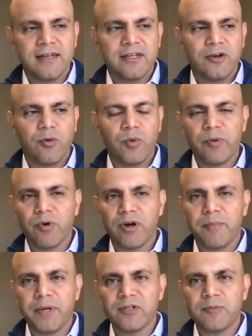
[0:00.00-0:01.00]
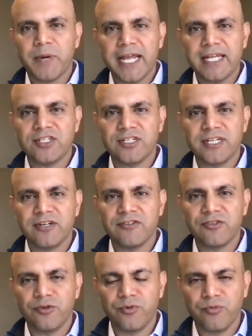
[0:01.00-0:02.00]
We were built by
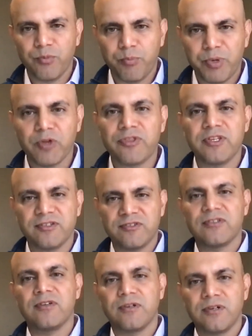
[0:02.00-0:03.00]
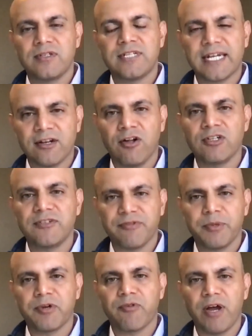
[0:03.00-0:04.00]
engineers who built this technology
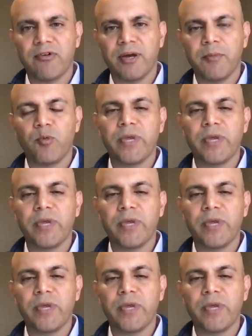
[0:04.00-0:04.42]
from the ground up.